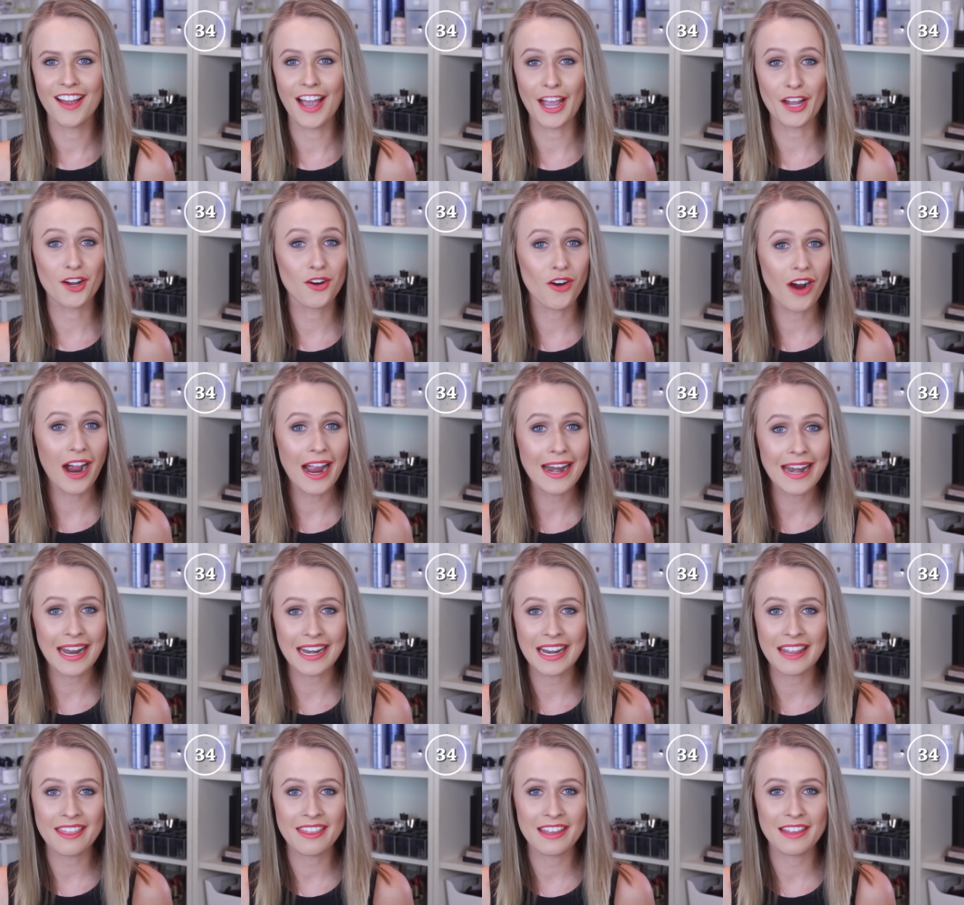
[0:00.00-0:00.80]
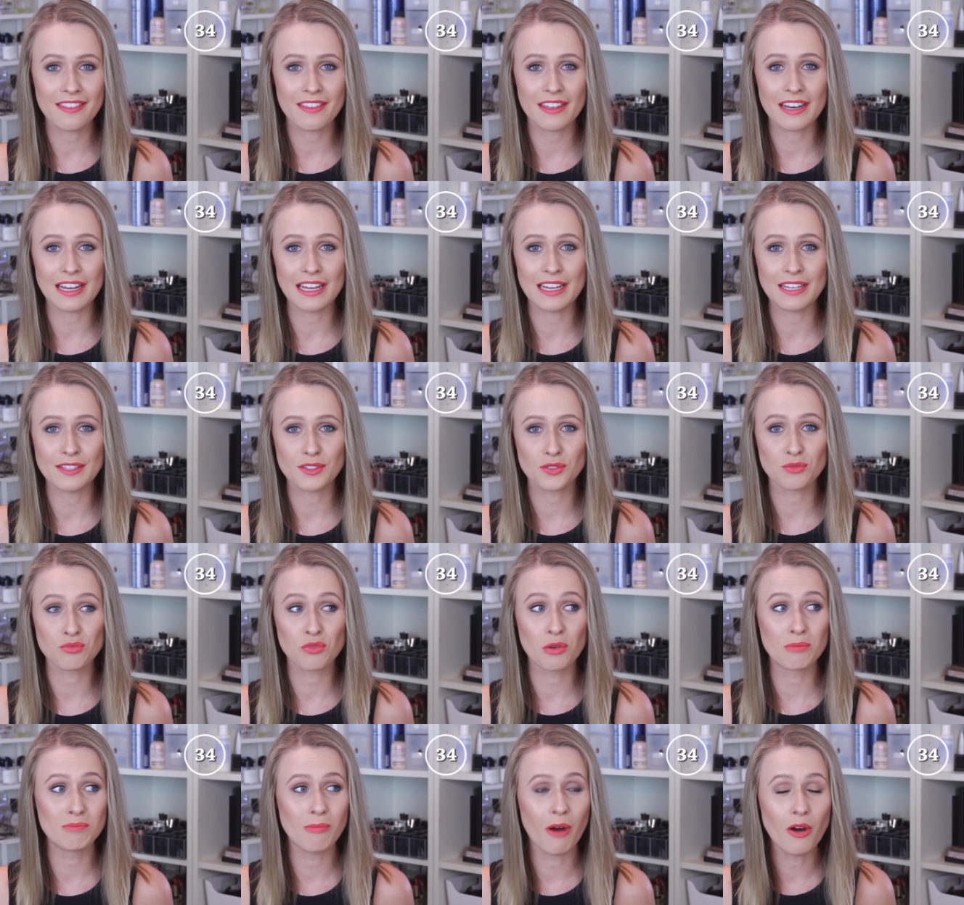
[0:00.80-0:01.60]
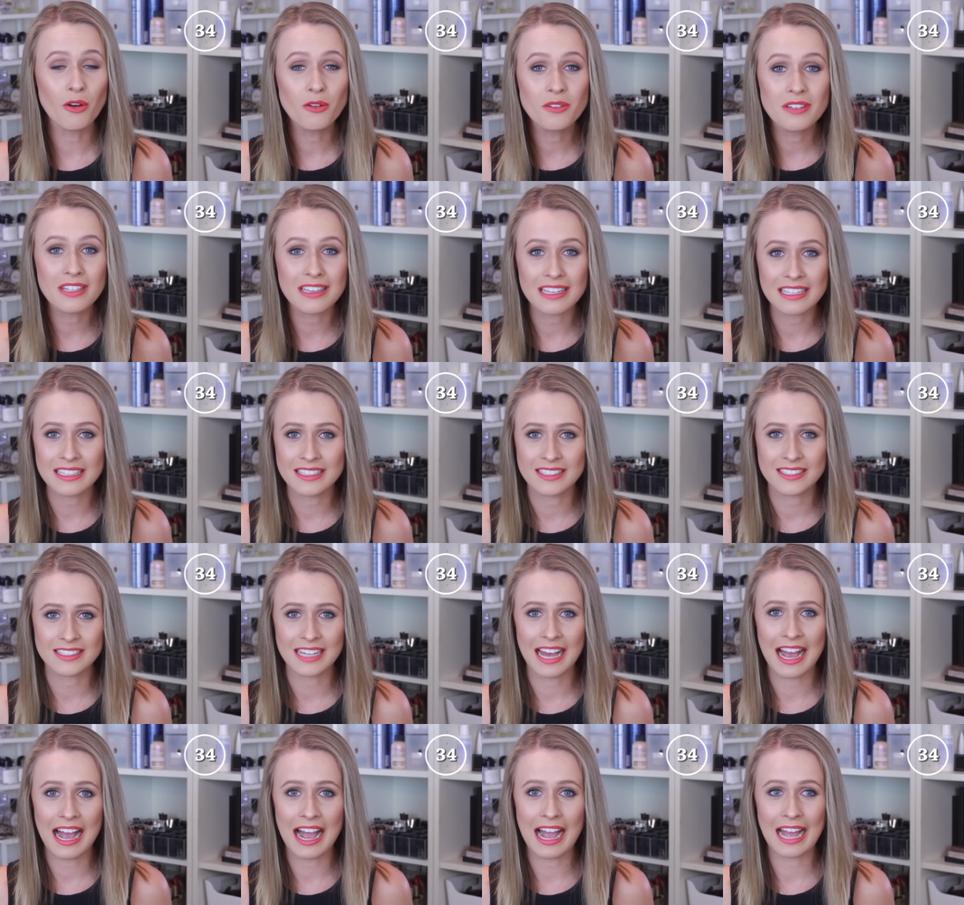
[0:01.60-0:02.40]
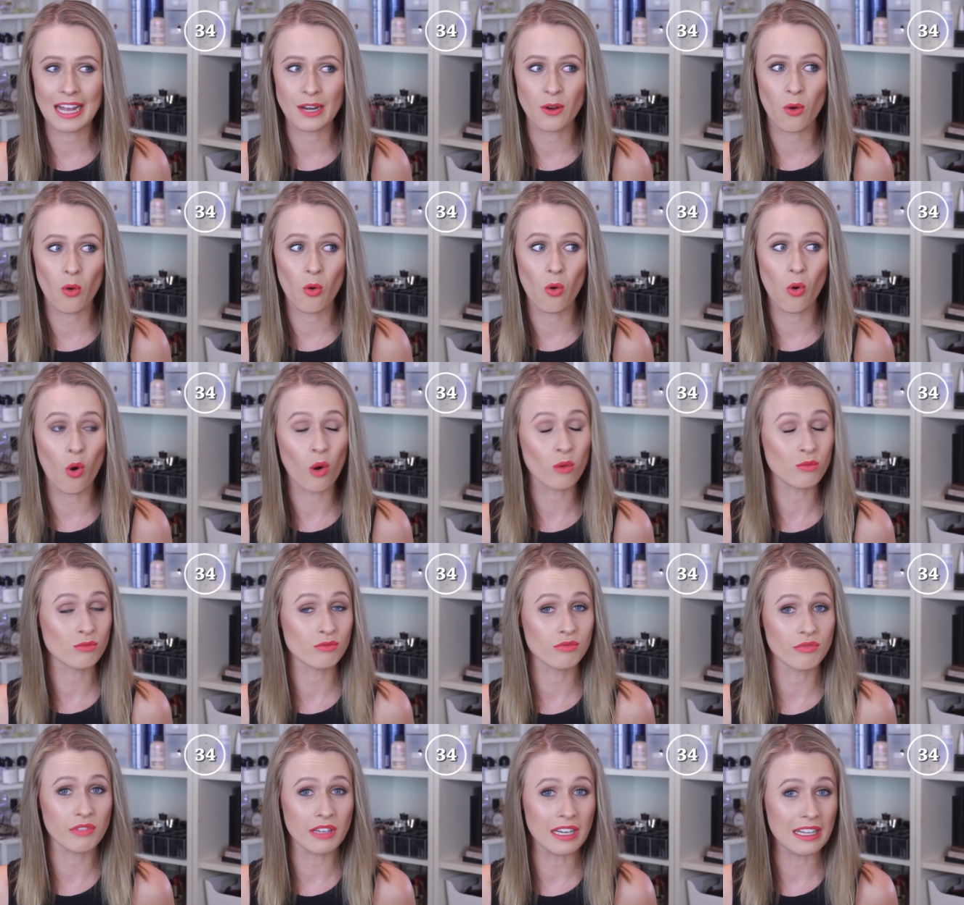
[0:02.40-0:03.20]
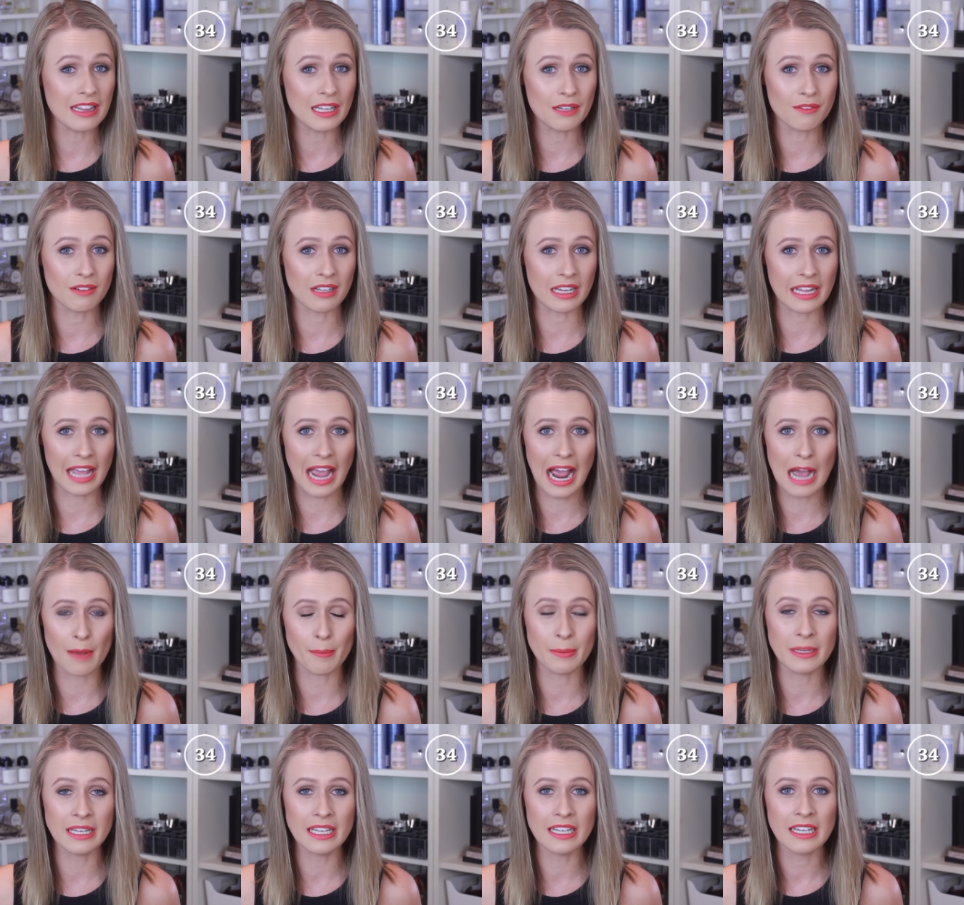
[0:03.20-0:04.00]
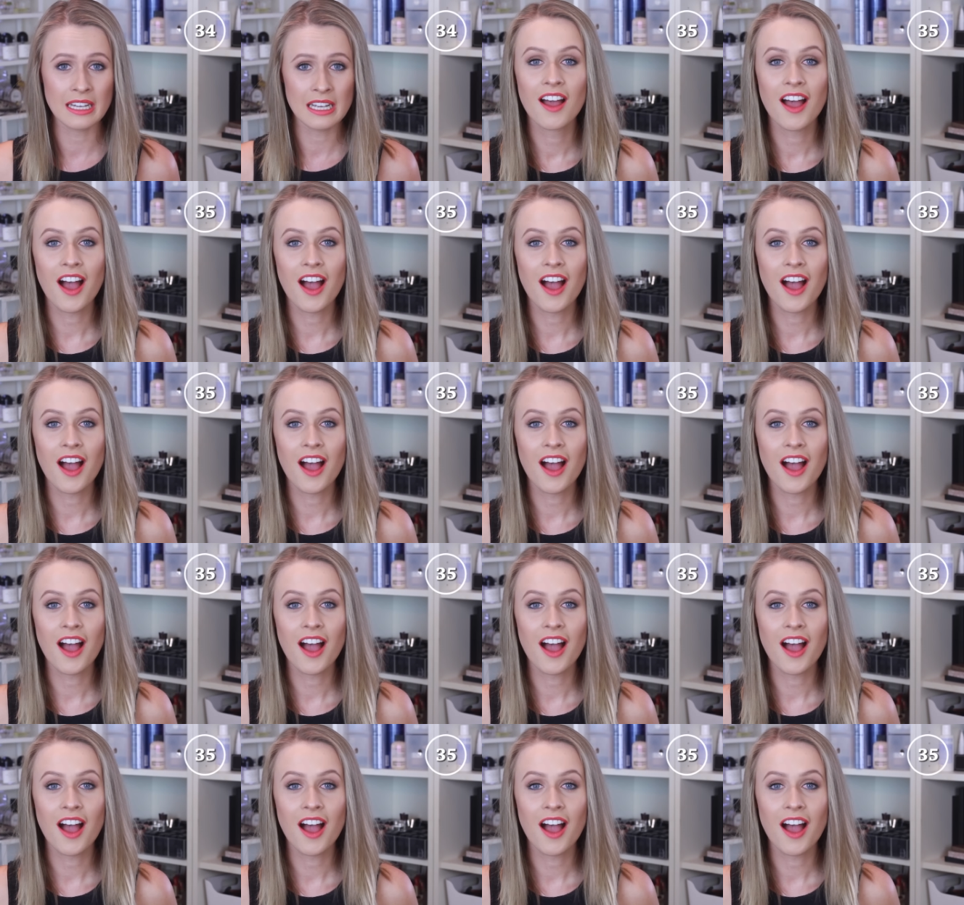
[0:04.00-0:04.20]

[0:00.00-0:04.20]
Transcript: I cry at anything that is remotely sad or really, really happy.